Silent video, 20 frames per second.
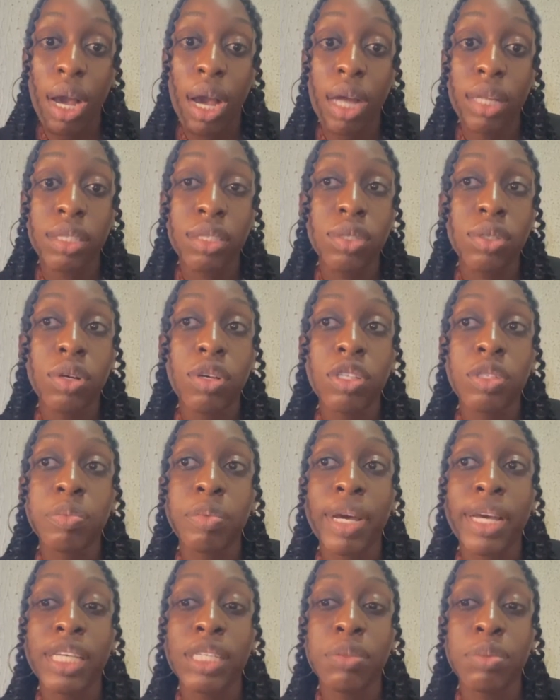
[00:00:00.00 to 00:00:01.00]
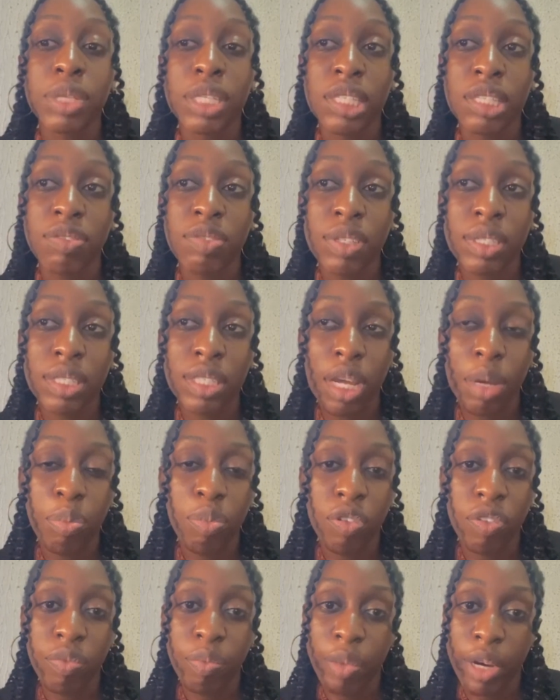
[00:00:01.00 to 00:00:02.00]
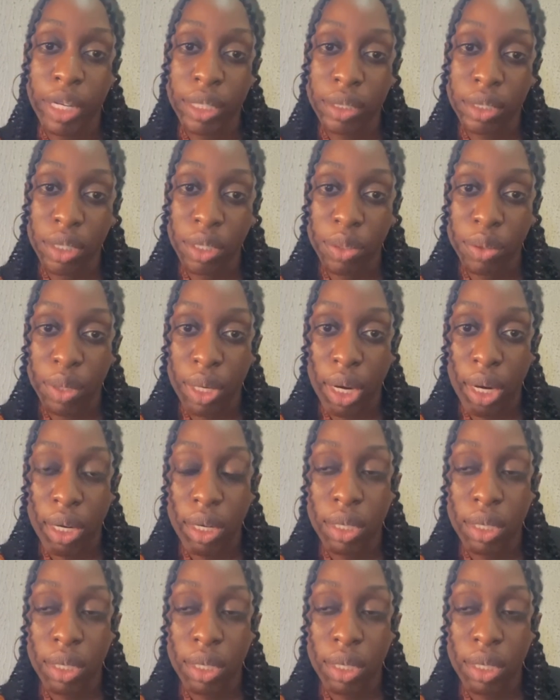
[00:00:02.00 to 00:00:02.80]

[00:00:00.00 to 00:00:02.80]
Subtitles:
and it's caused by a specific type of bacteria,